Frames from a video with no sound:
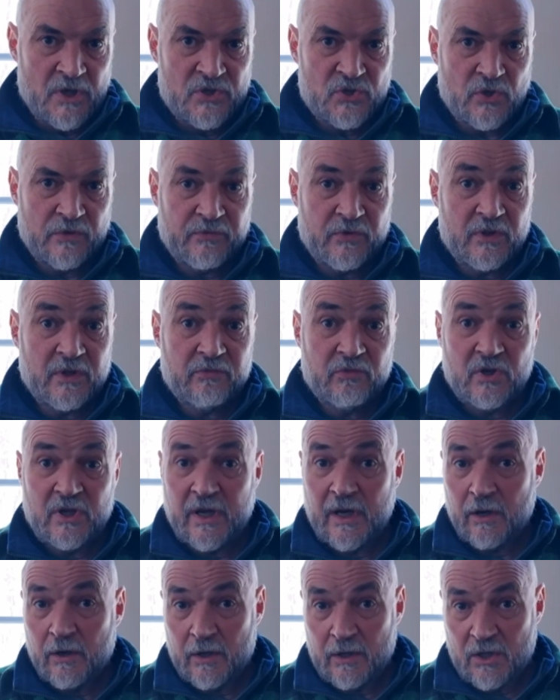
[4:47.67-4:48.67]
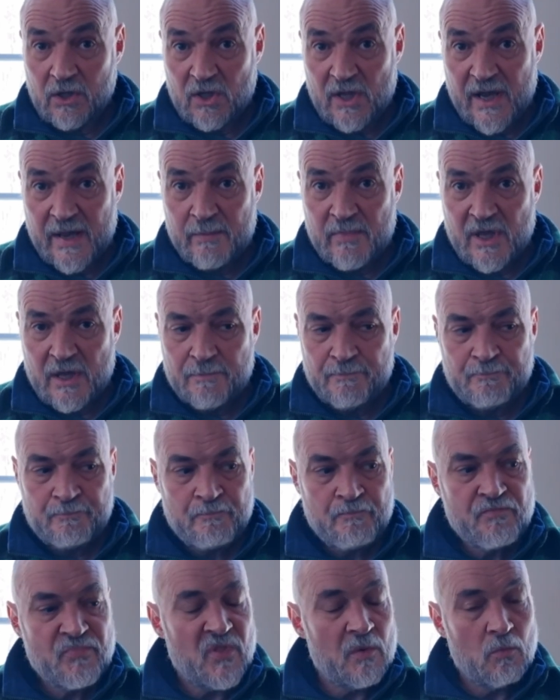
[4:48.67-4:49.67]
So if you live in an arid climate,
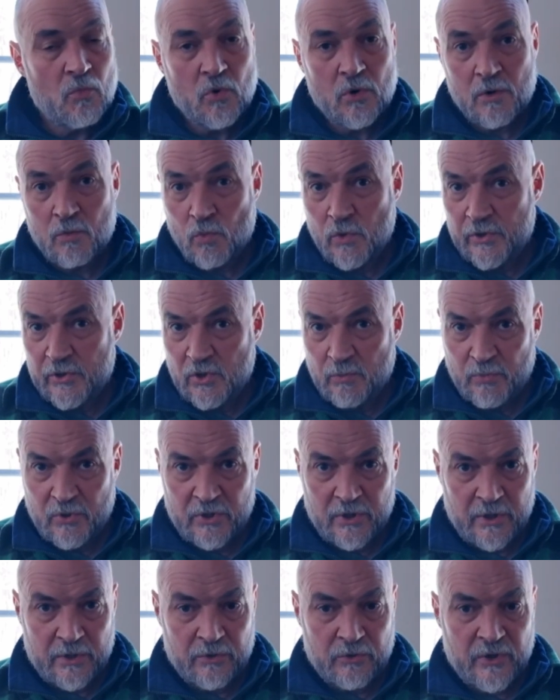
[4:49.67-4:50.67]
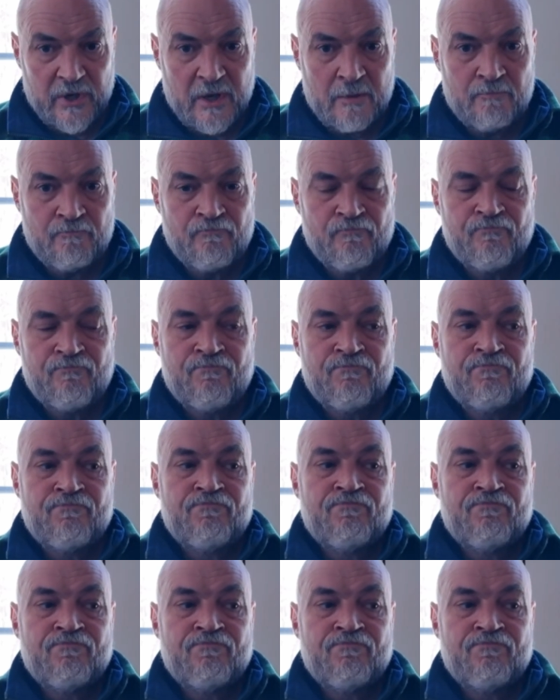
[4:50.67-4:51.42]
the more wood you put under it,